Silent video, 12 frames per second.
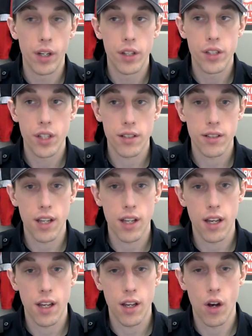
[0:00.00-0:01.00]
just
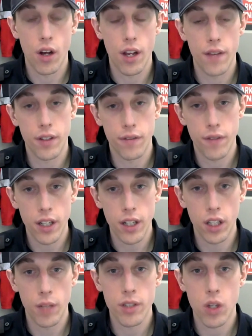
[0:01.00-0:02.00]
if your fire
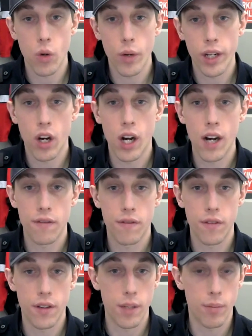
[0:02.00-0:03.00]
alarm is going off
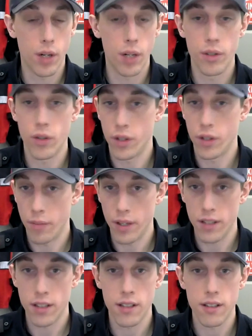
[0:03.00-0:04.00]
for the apartment or your
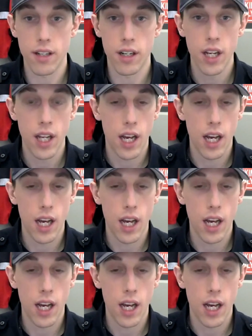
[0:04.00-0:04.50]
business there,